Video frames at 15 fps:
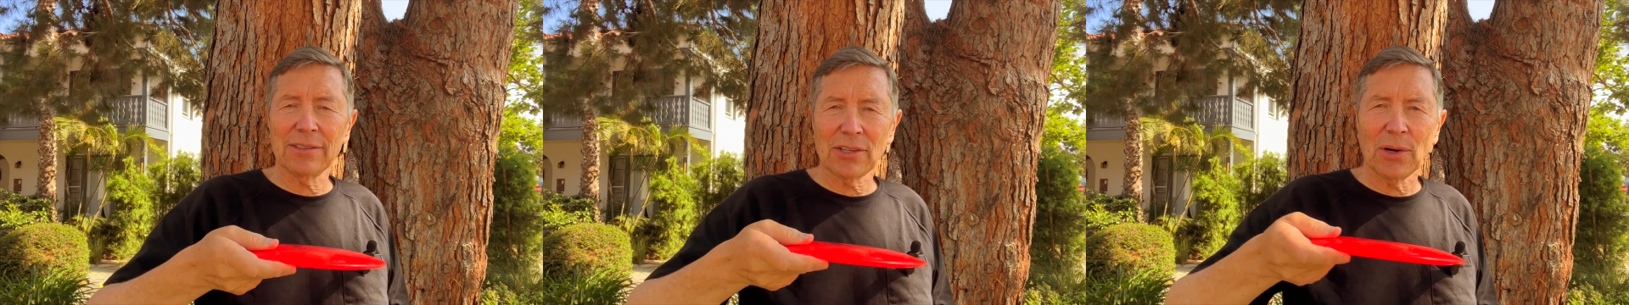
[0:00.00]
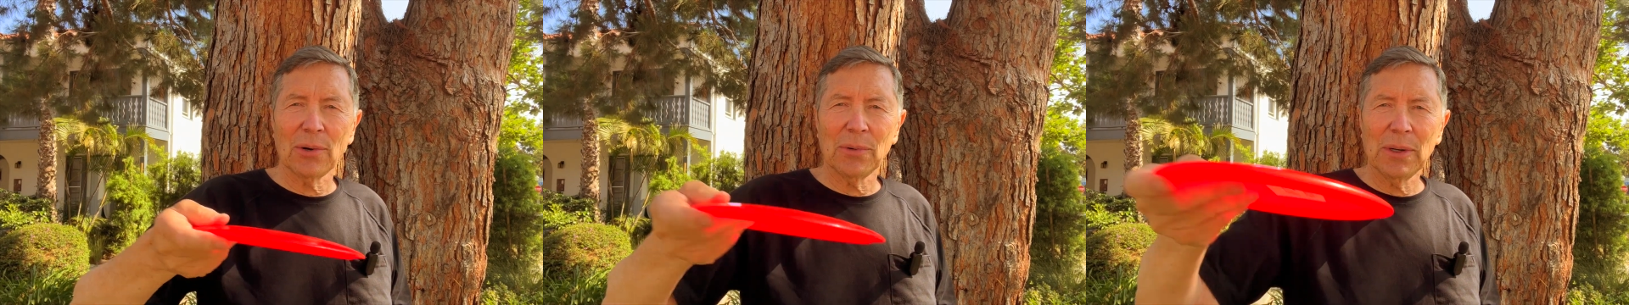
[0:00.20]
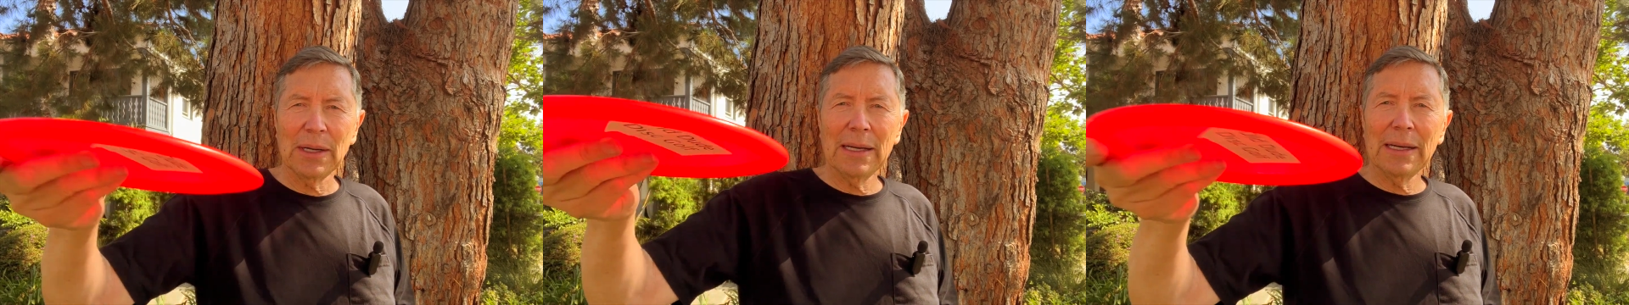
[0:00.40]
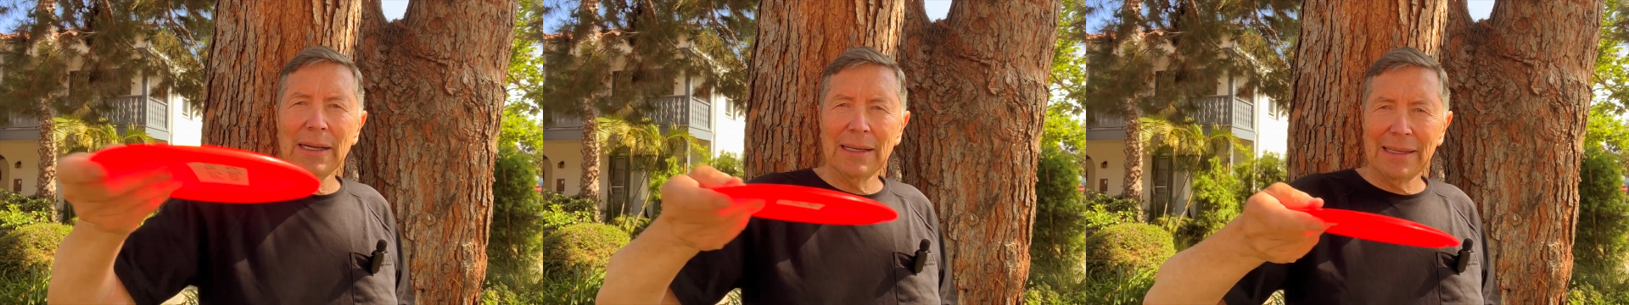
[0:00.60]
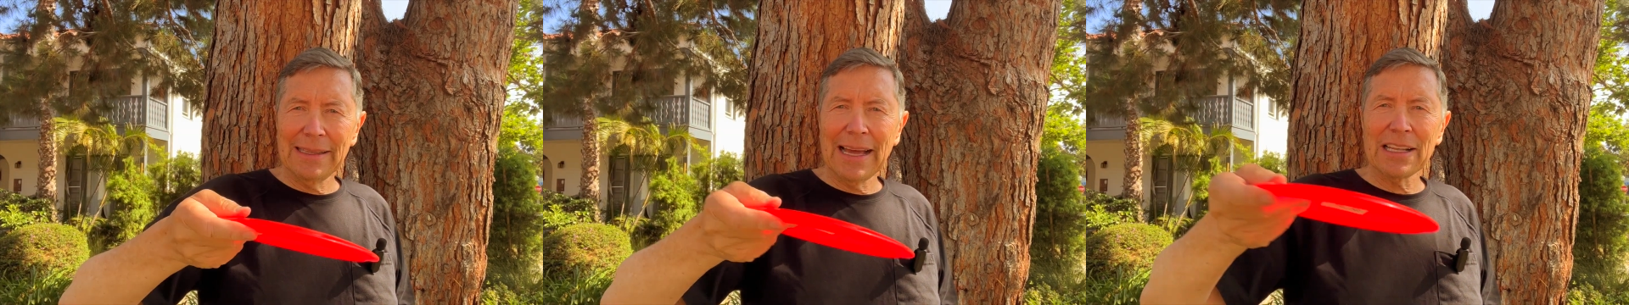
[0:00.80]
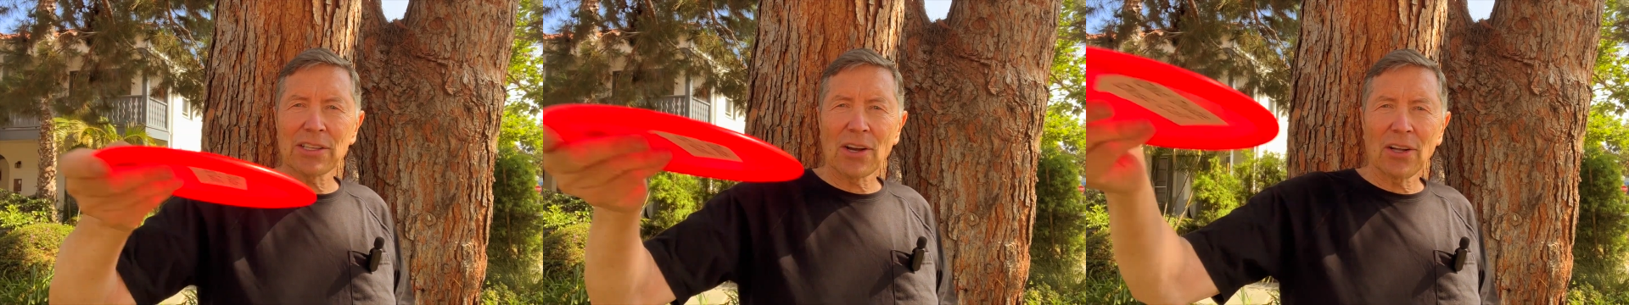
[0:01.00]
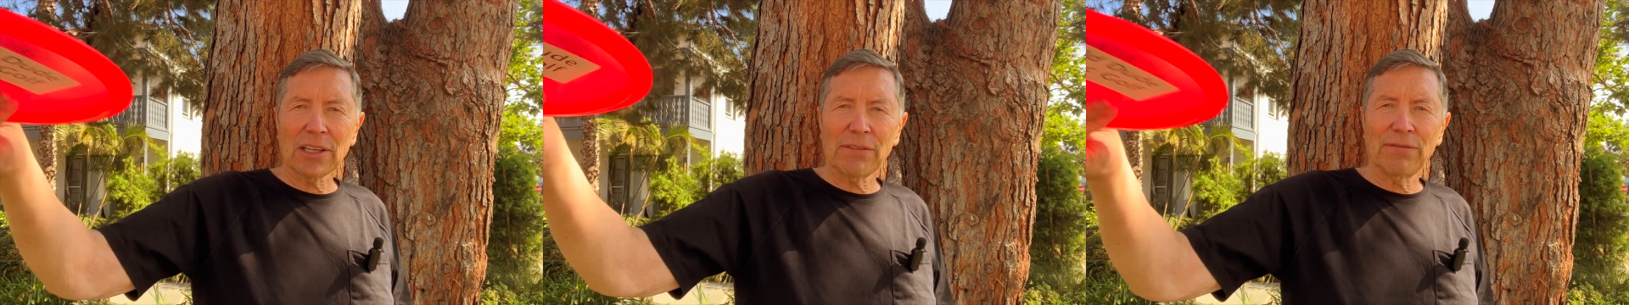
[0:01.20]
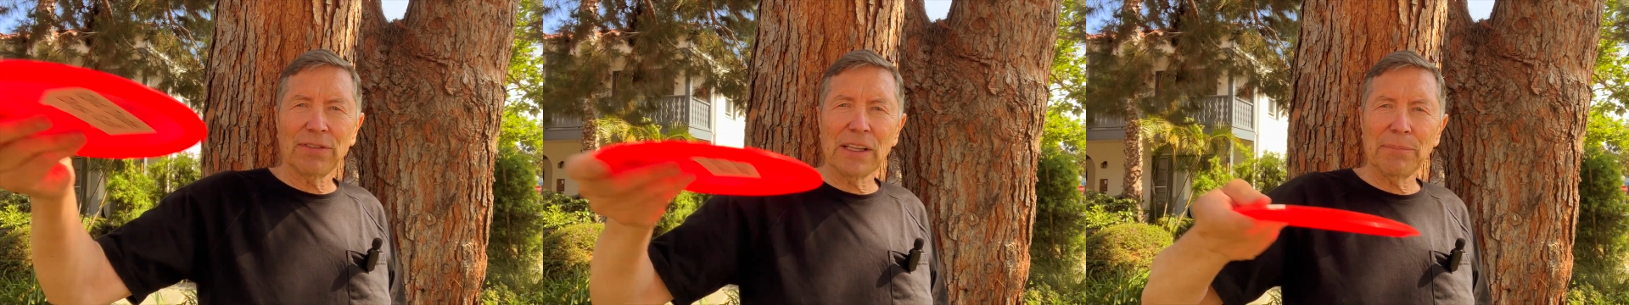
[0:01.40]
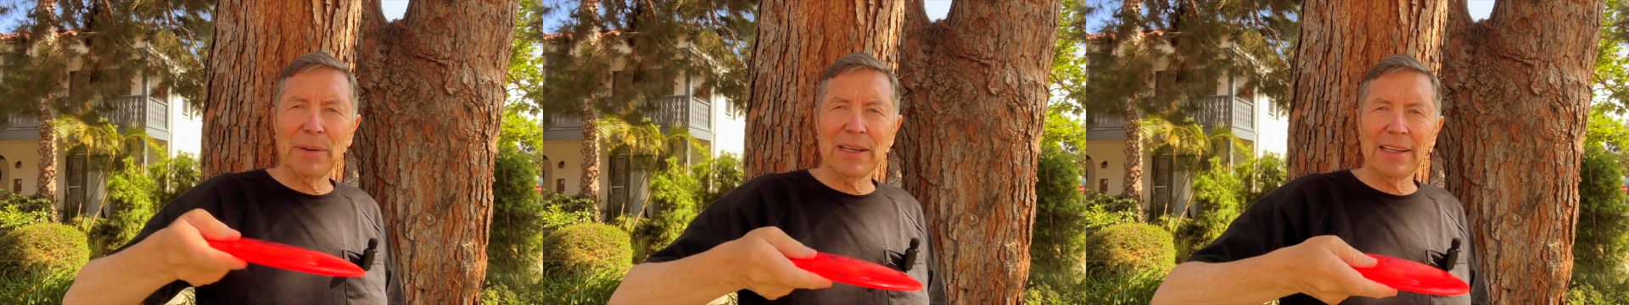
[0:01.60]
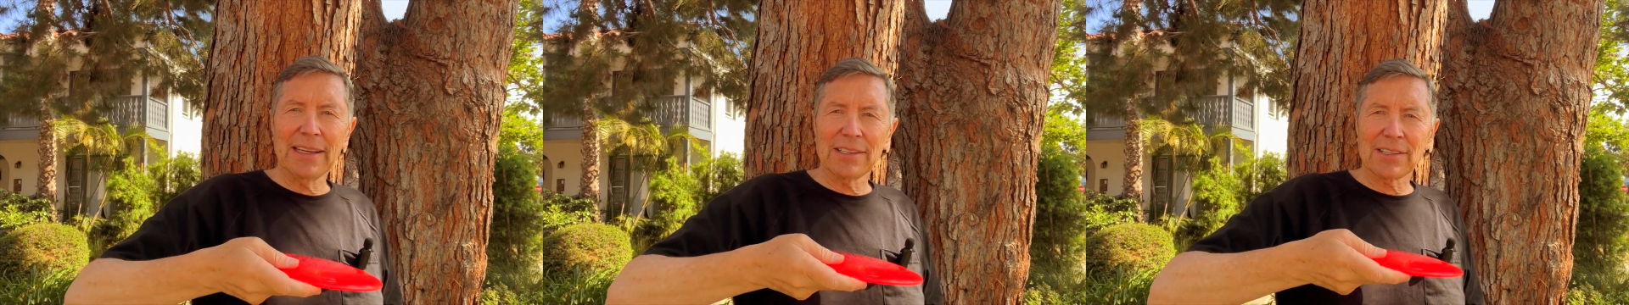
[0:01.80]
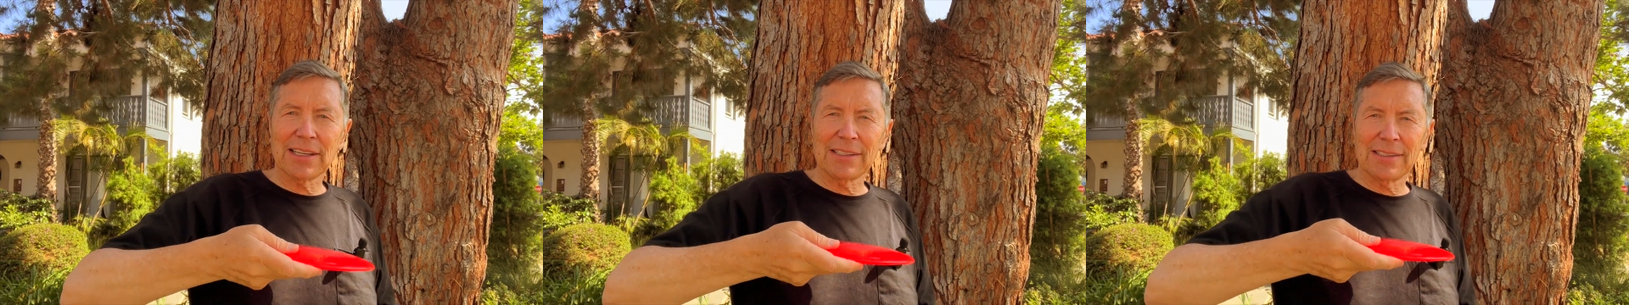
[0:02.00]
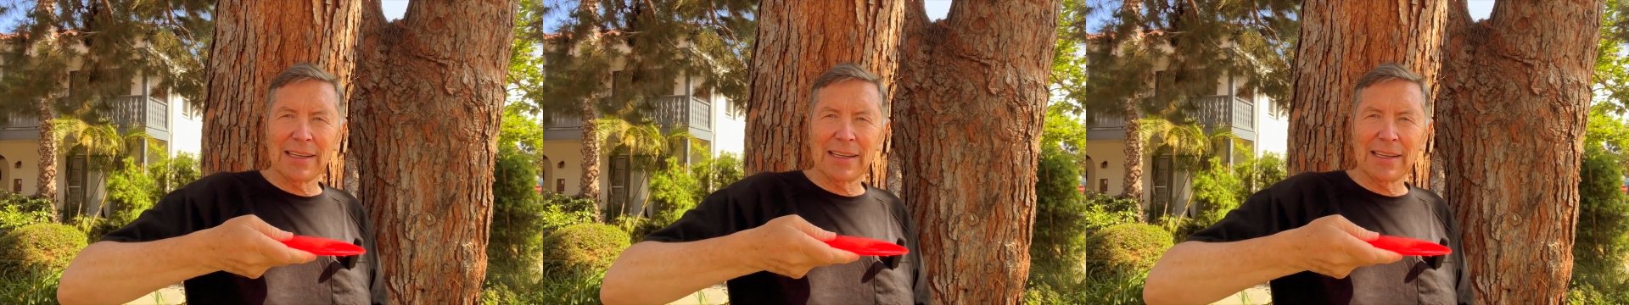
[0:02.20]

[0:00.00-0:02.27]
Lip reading: So that's called a flippy disc.